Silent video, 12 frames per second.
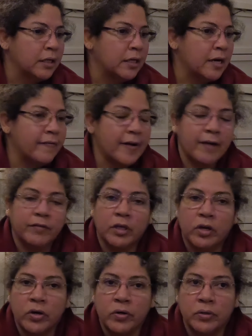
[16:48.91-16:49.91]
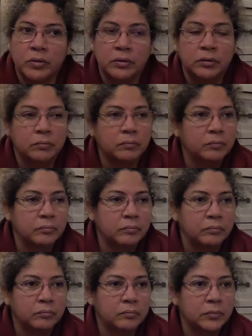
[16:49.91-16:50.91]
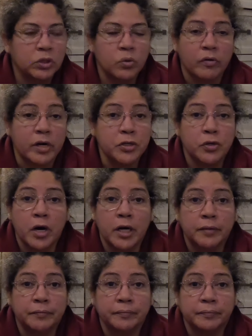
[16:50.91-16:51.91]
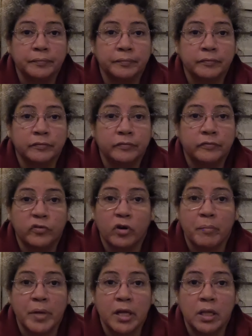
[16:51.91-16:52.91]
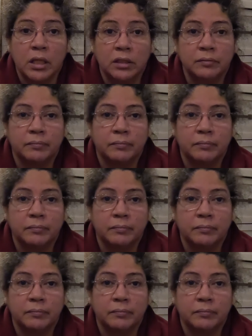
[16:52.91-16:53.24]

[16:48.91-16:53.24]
if I have to go to a restaurant for a meal,